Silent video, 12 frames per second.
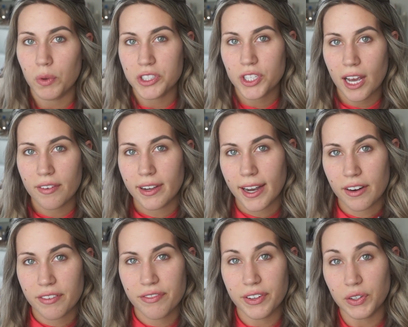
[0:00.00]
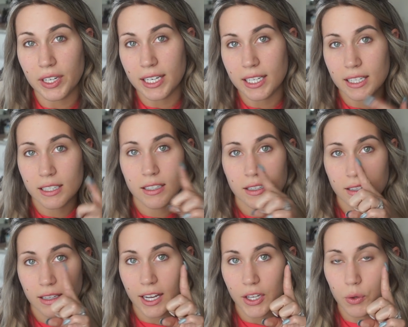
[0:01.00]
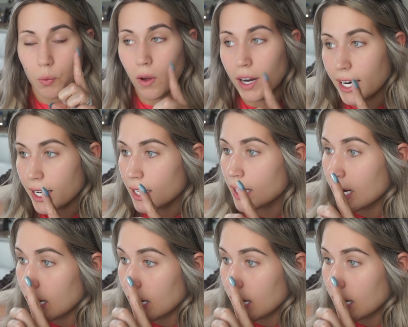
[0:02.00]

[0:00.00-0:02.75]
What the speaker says: once you have it kind of filled in like you want it,